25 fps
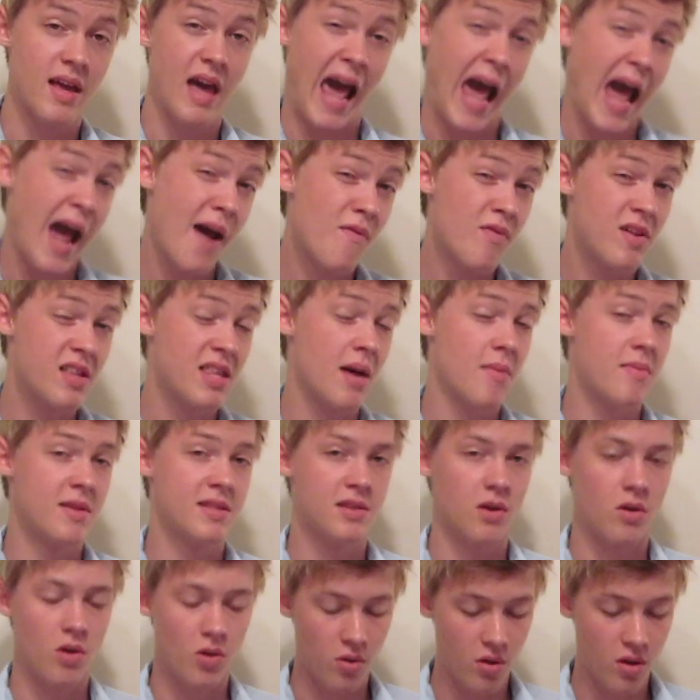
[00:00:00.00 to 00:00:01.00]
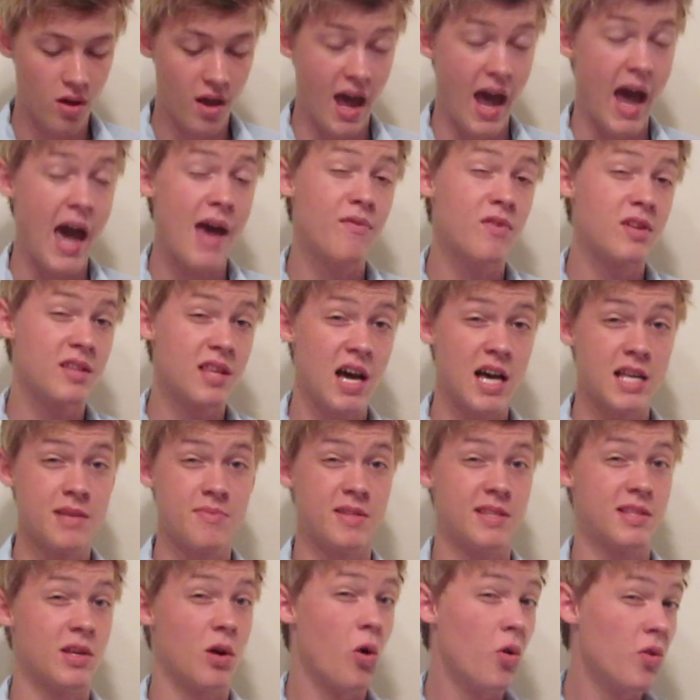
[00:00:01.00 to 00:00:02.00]

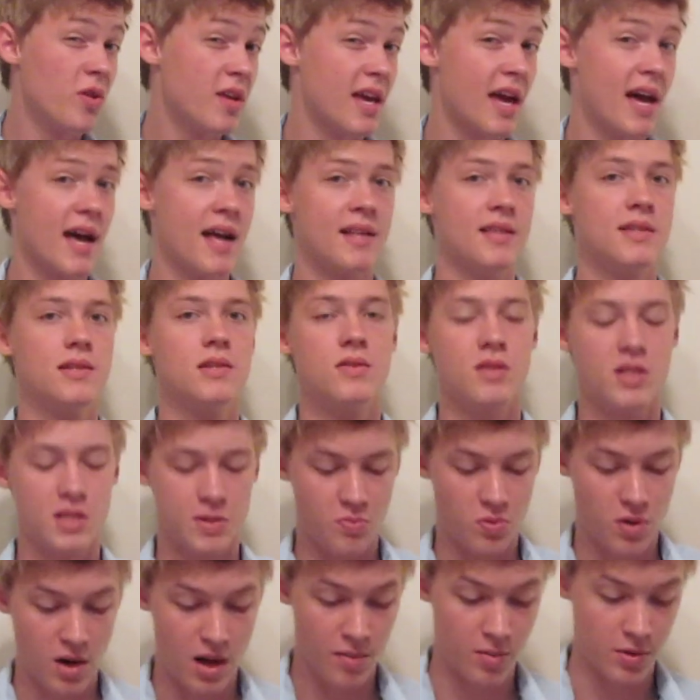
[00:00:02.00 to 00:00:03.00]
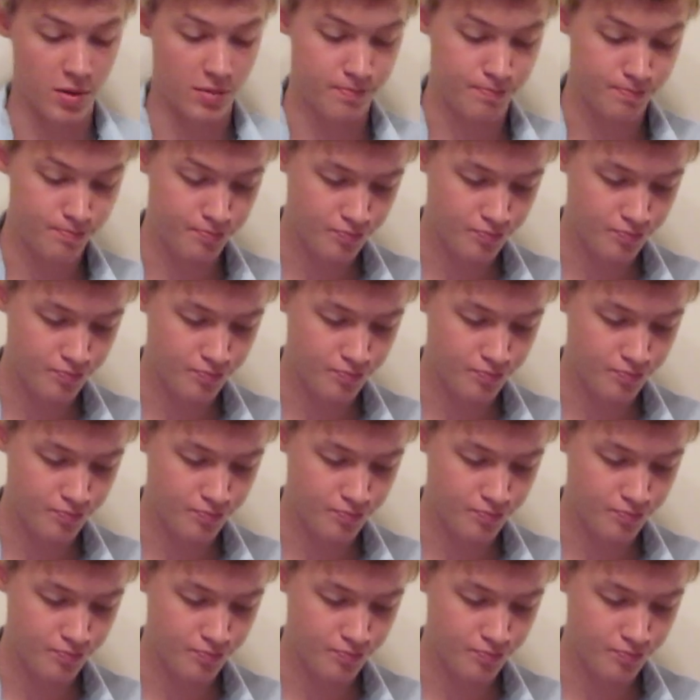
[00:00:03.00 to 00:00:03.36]
Advertisements only add to this problem.